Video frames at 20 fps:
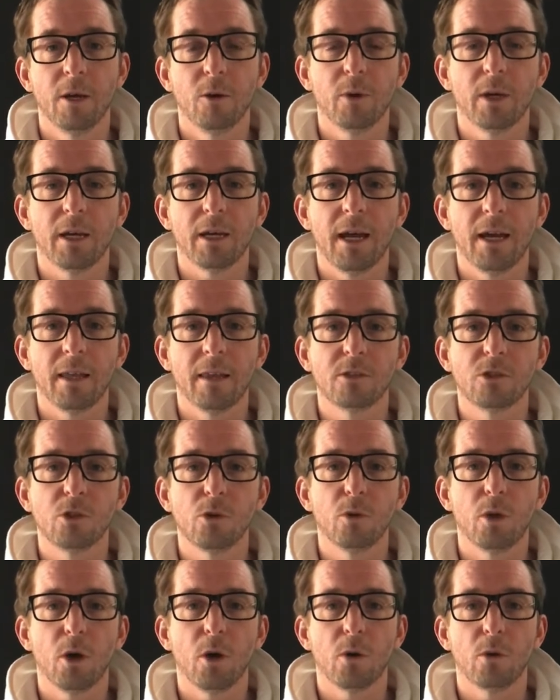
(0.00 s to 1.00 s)
We can either
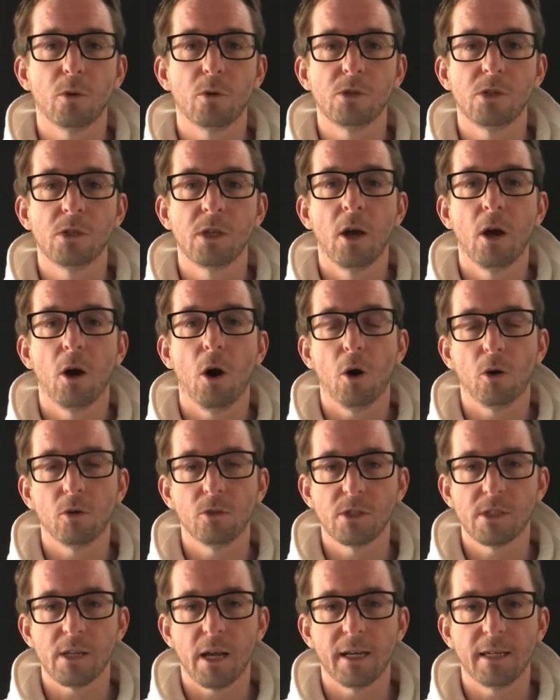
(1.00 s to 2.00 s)
do those on
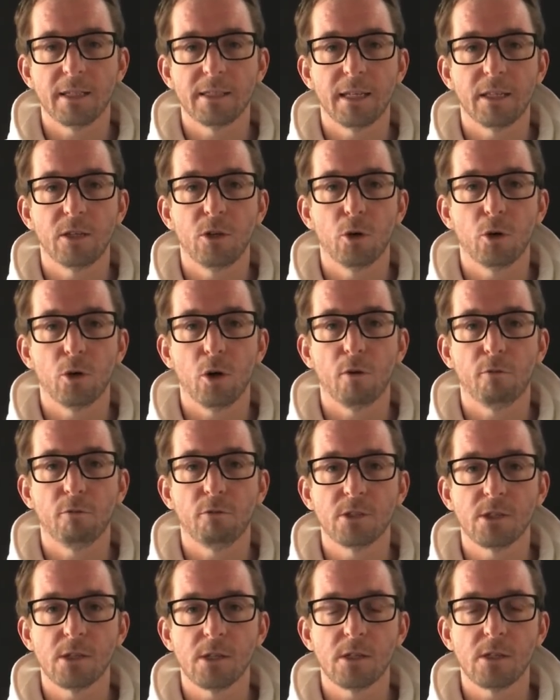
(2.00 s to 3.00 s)
site in your
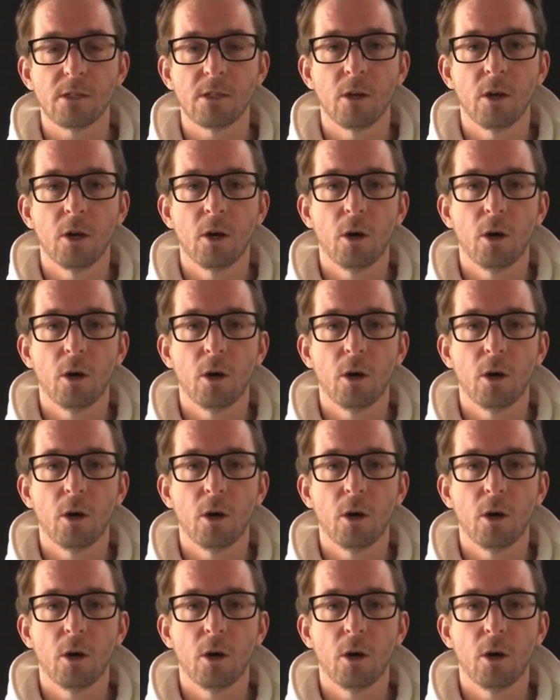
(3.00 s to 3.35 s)
offices,